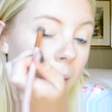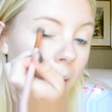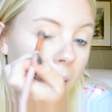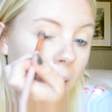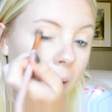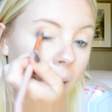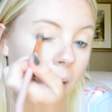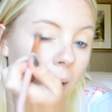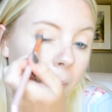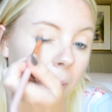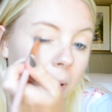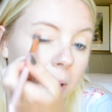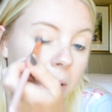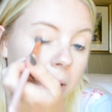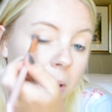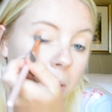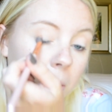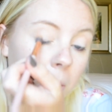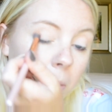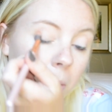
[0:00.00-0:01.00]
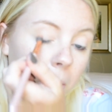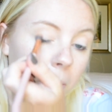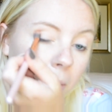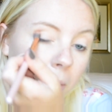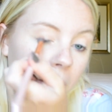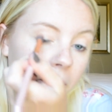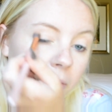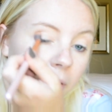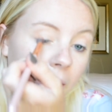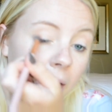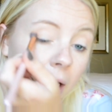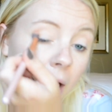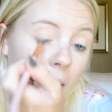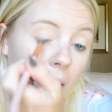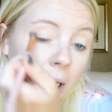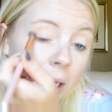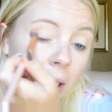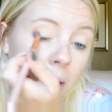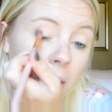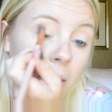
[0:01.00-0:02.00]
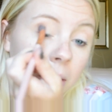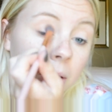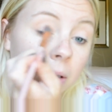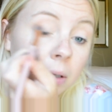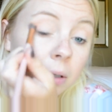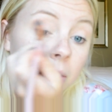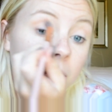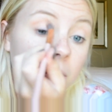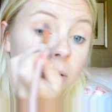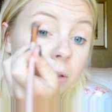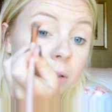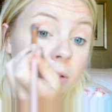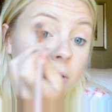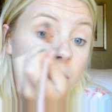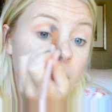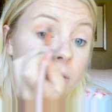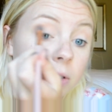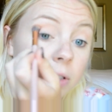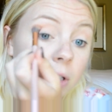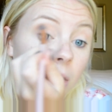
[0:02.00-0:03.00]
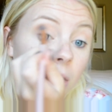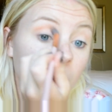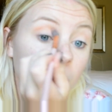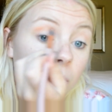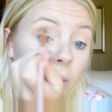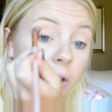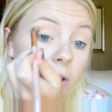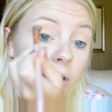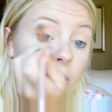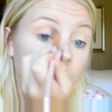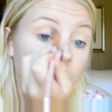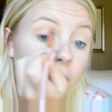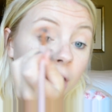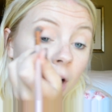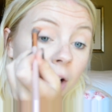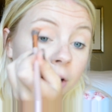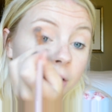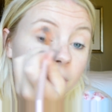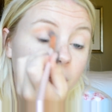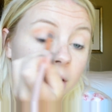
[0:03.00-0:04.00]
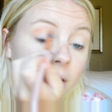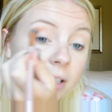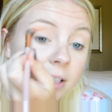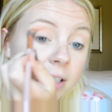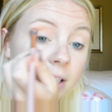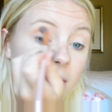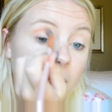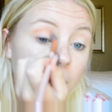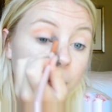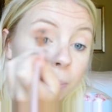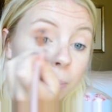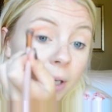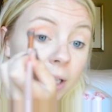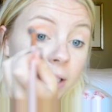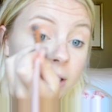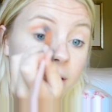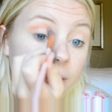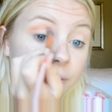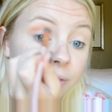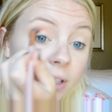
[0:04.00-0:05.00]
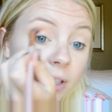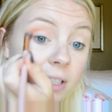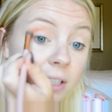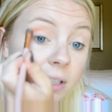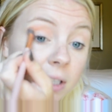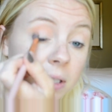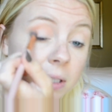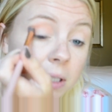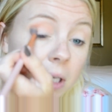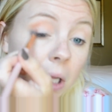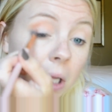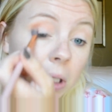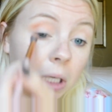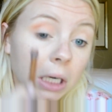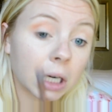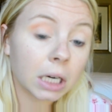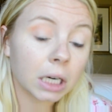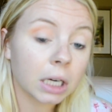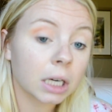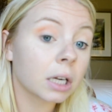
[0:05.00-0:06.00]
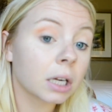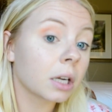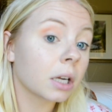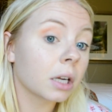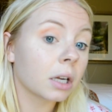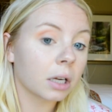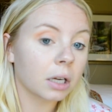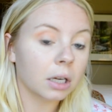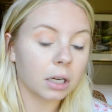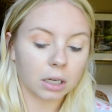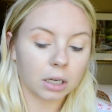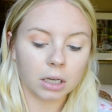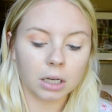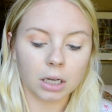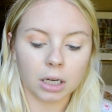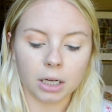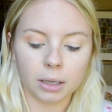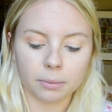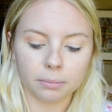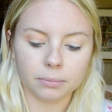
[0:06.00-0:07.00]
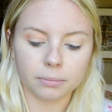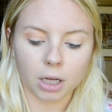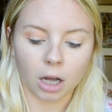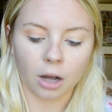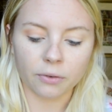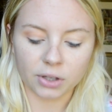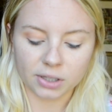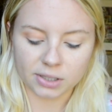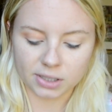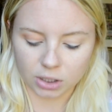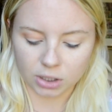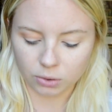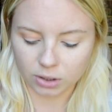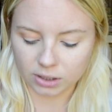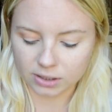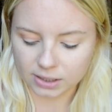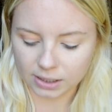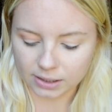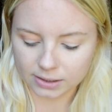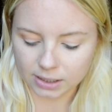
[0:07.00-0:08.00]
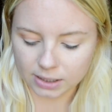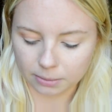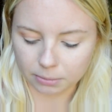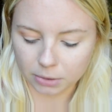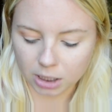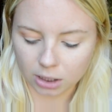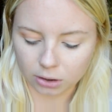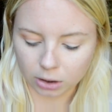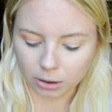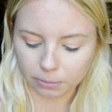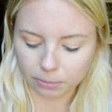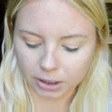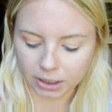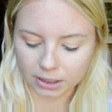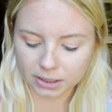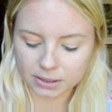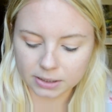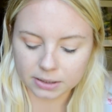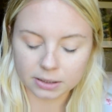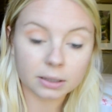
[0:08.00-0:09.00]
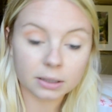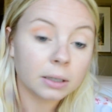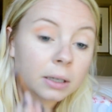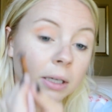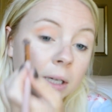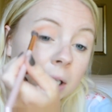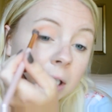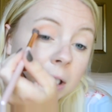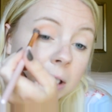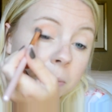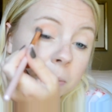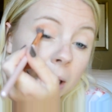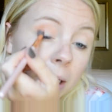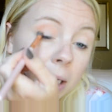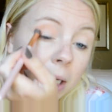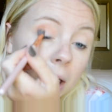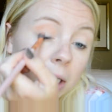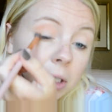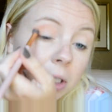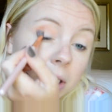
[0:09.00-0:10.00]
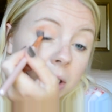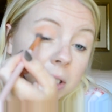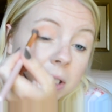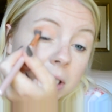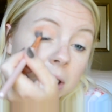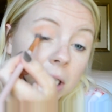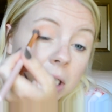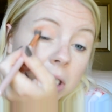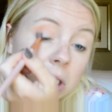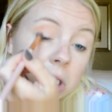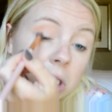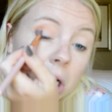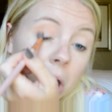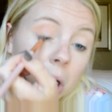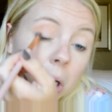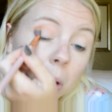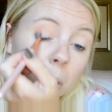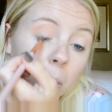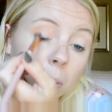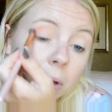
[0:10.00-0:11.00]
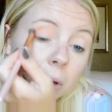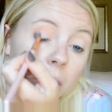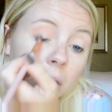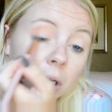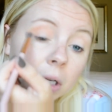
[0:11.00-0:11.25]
And I'm going to do my right eye. So you're not going to see a big difference in this color. Obviously, you can see some color, but it's depending on your skin tone.